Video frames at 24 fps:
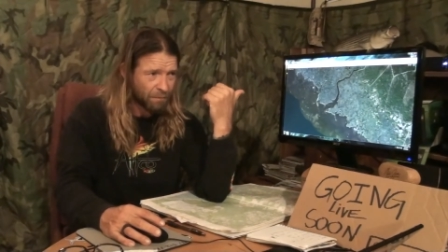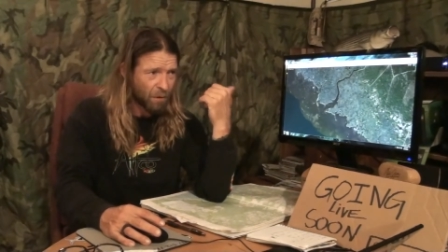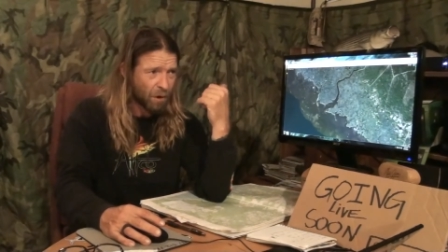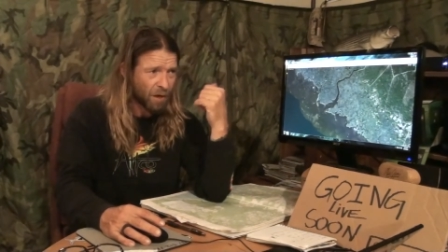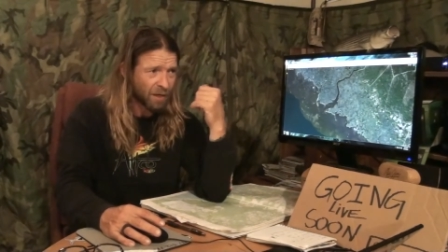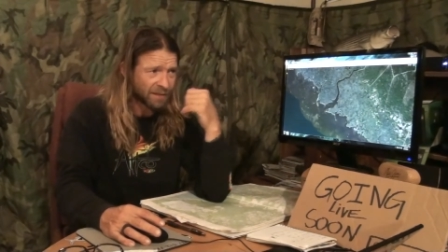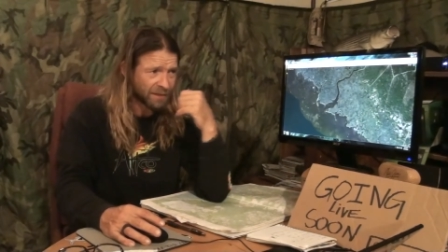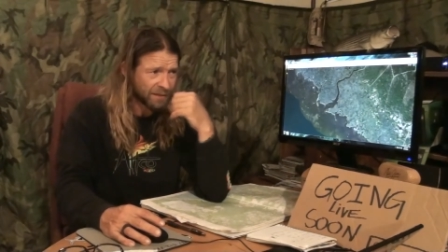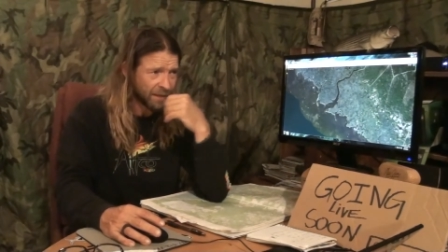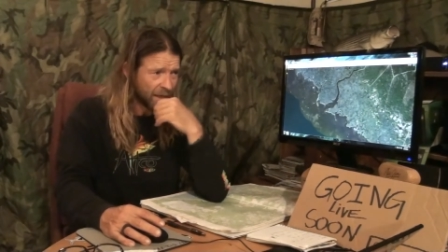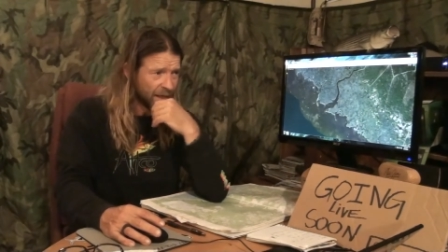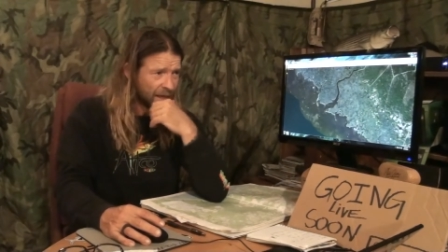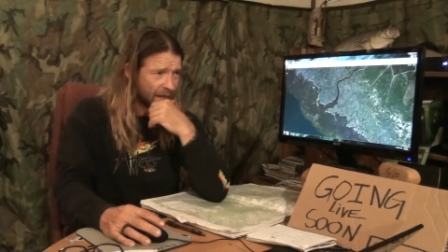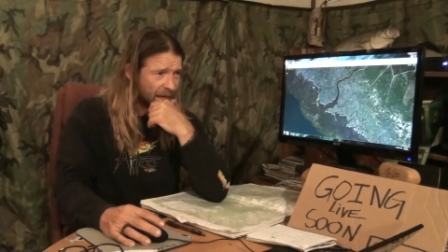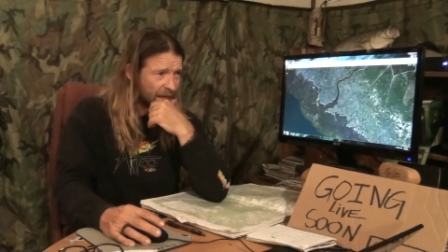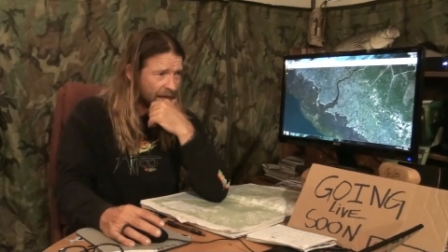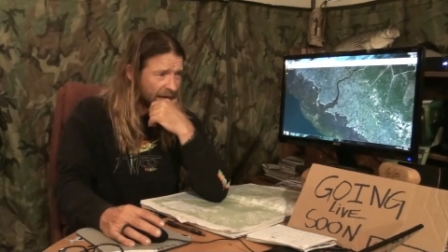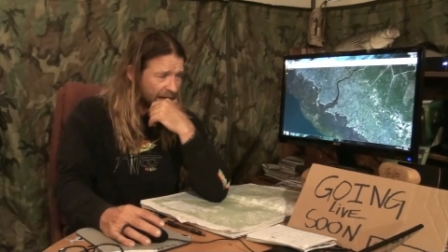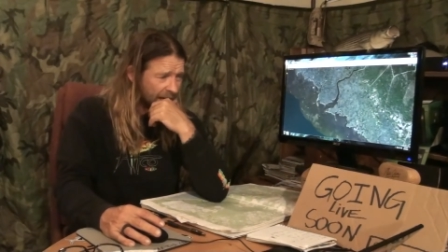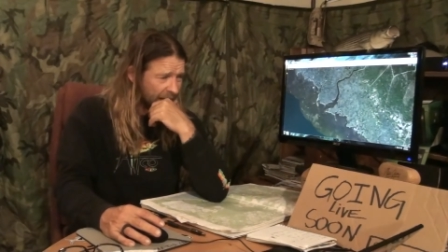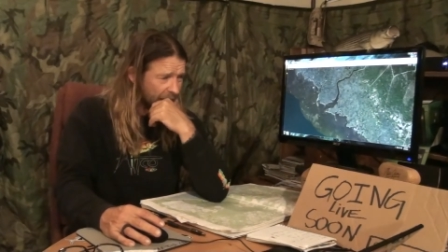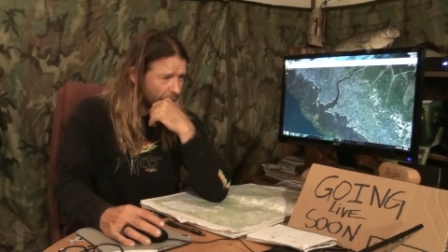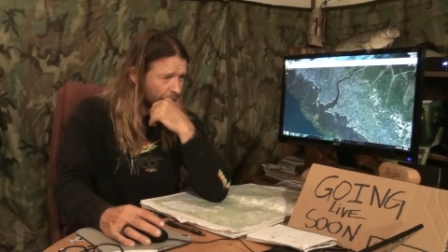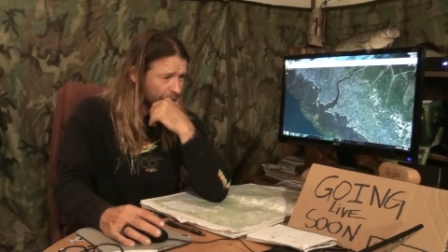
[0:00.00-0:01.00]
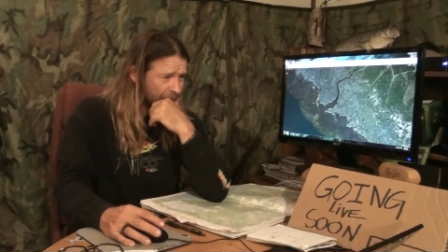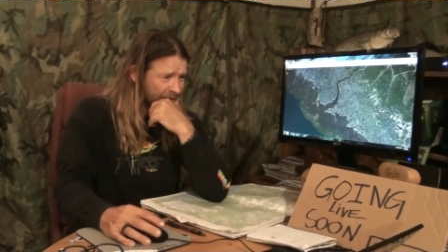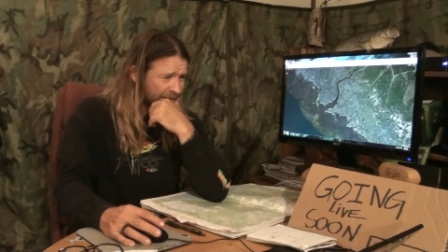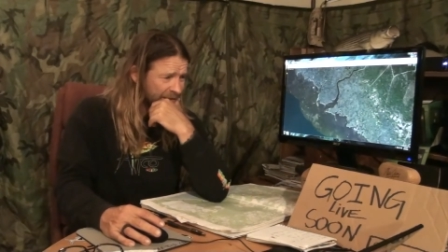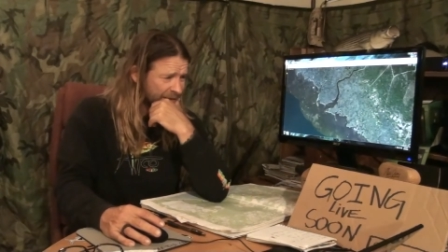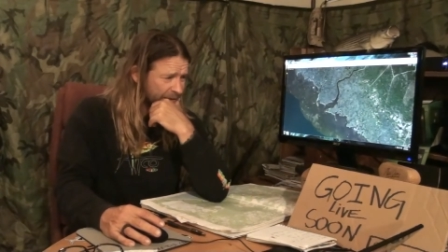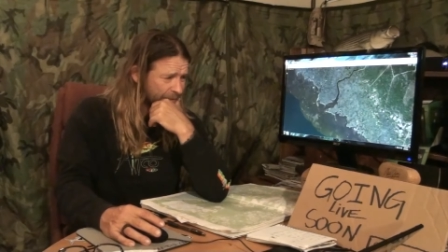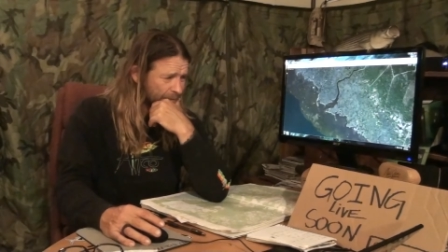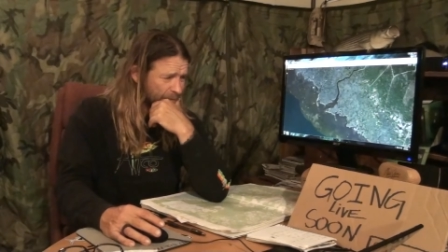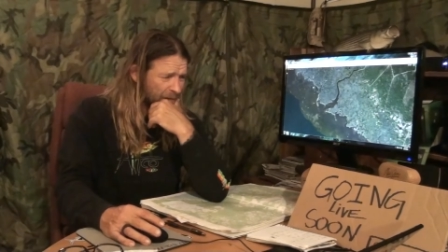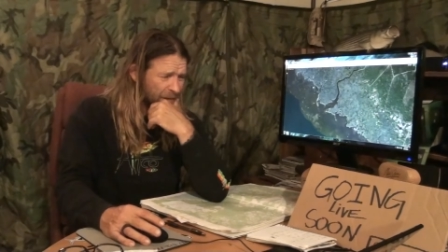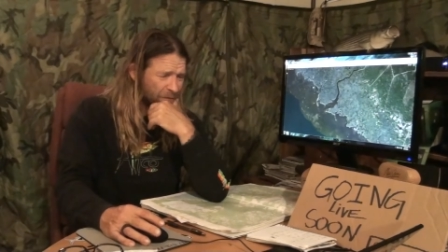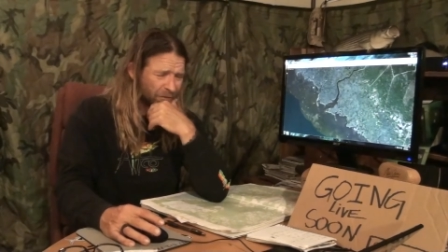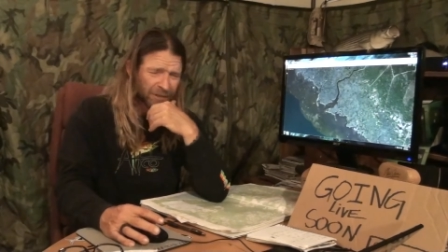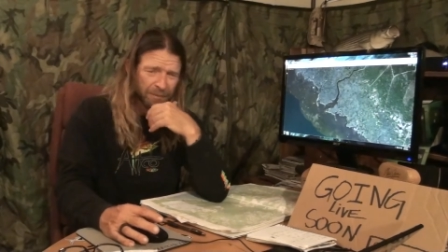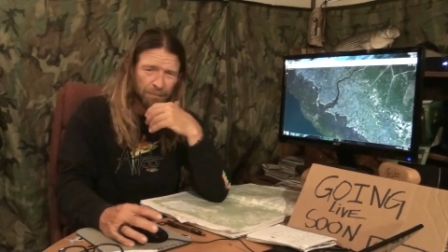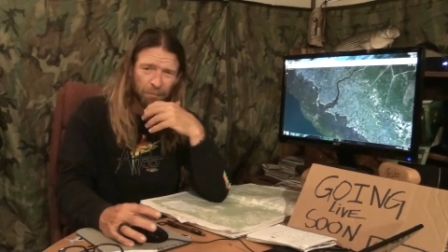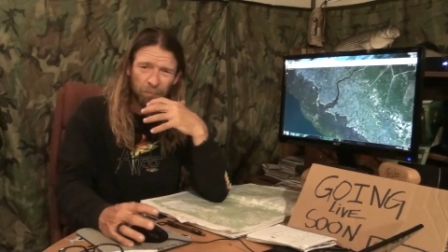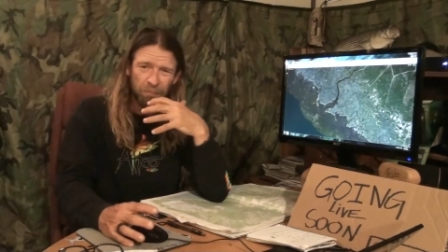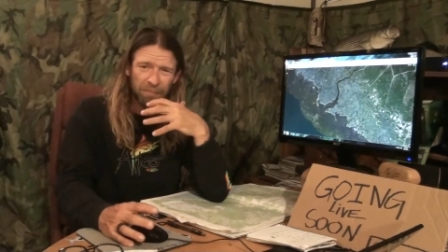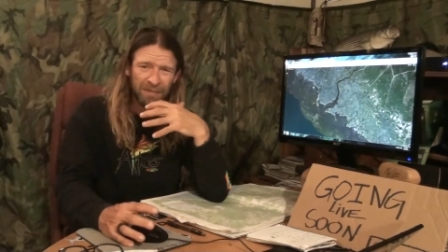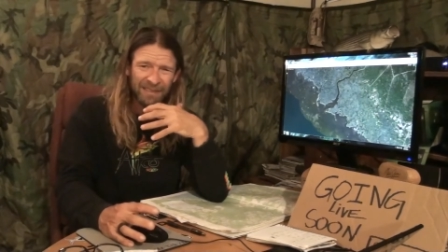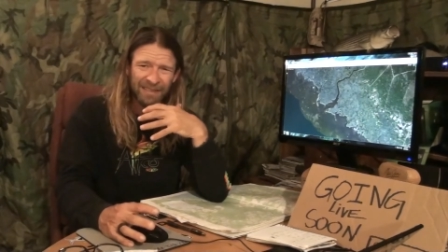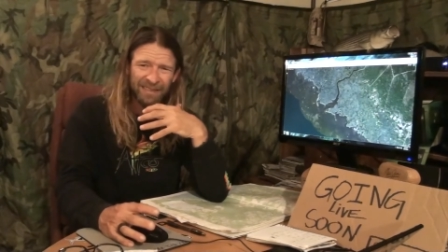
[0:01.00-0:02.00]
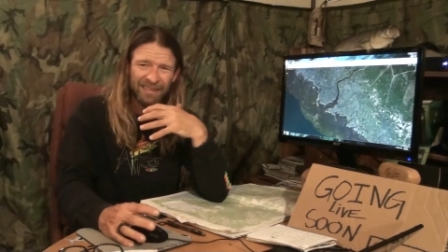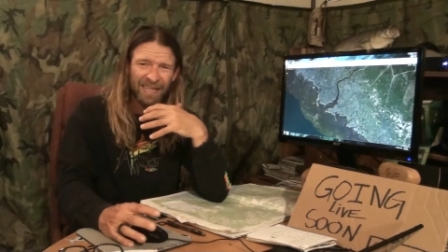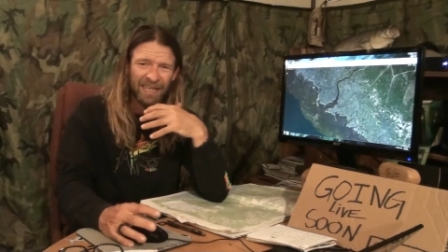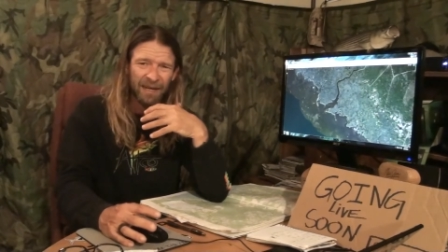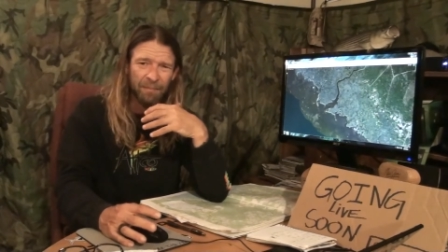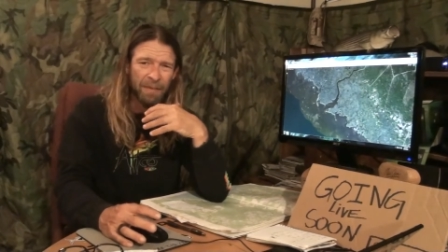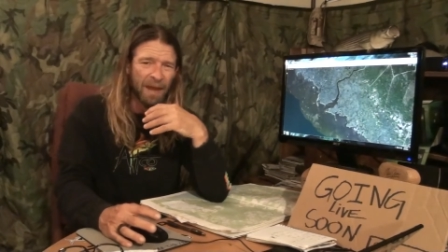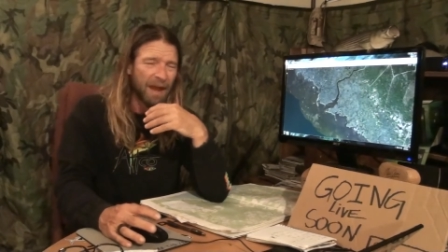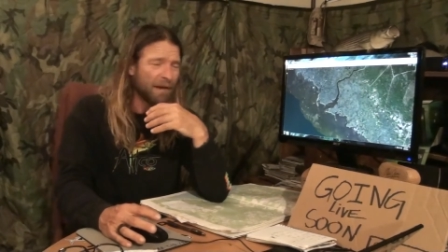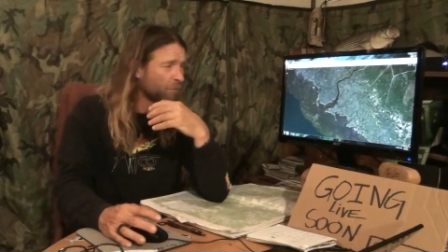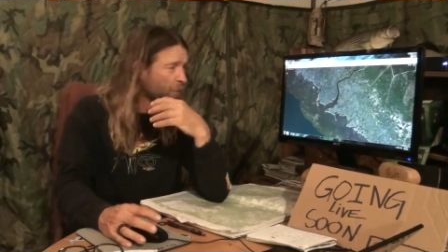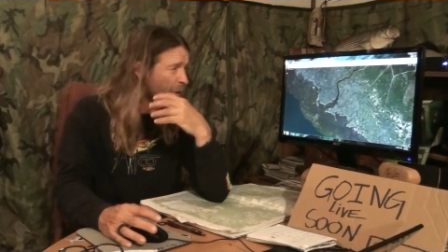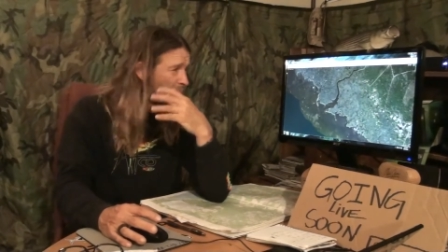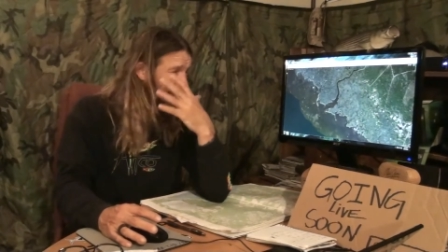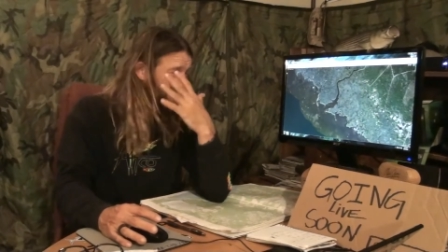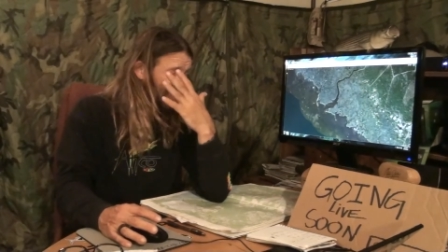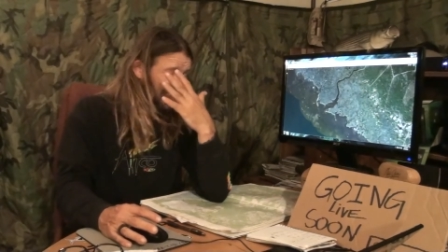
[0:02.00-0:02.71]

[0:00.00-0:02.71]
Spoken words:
Mark's, it was sticking me everywhere.